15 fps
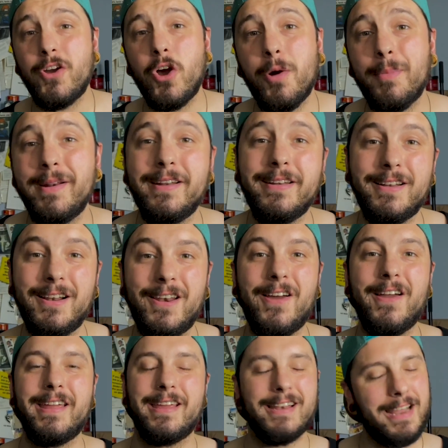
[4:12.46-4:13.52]
a comment and a
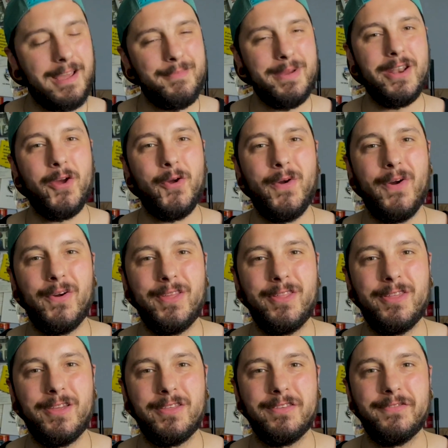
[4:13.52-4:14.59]
like. Let me know what you
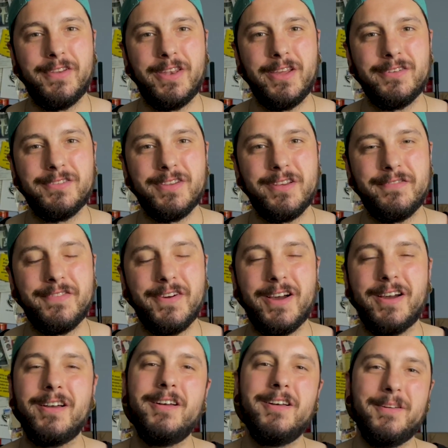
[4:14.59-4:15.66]
think of the video so
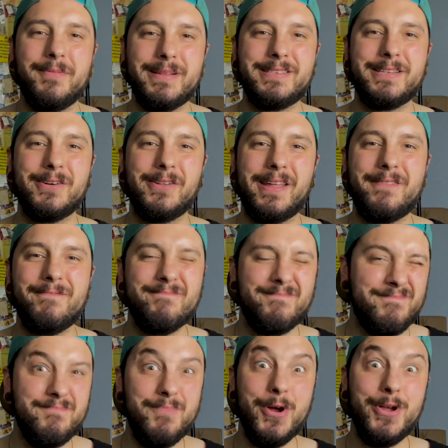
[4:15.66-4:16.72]
far. Until then,
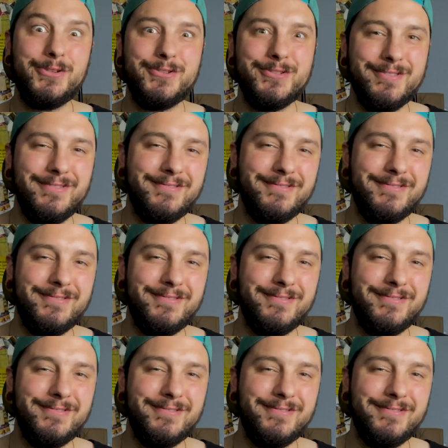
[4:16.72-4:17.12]
peace!